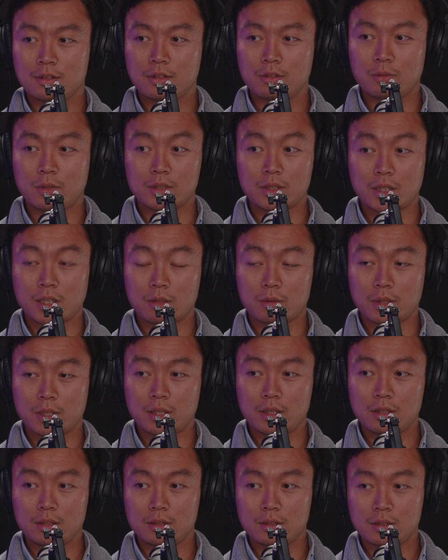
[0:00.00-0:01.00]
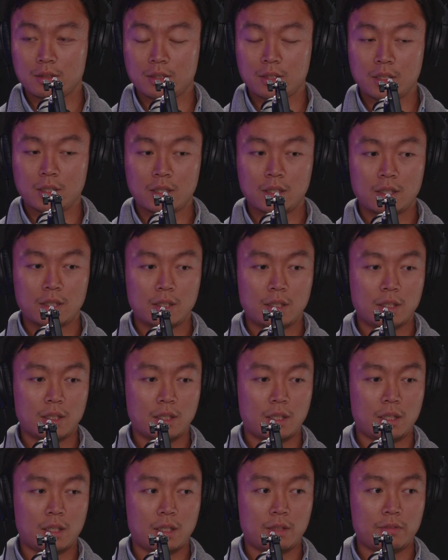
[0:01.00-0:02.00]
Why did I wait?
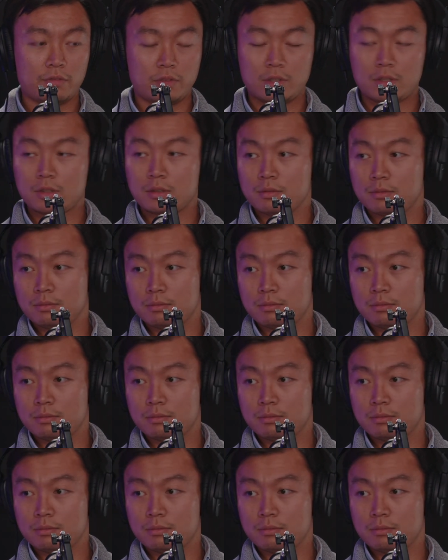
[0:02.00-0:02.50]
Fear.